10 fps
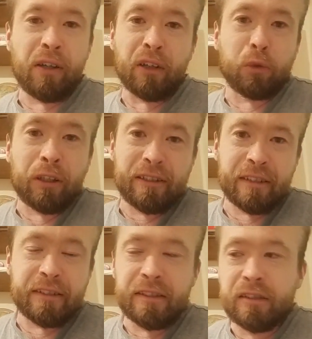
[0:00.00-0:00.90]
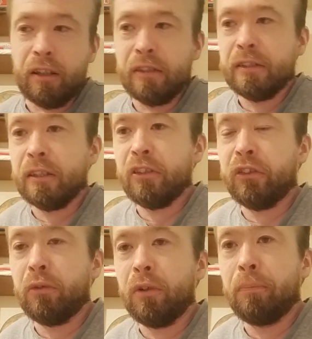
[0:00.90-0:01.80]
Now, cricket season starting and
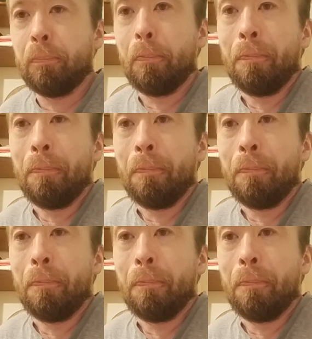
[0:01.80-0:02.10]
so on.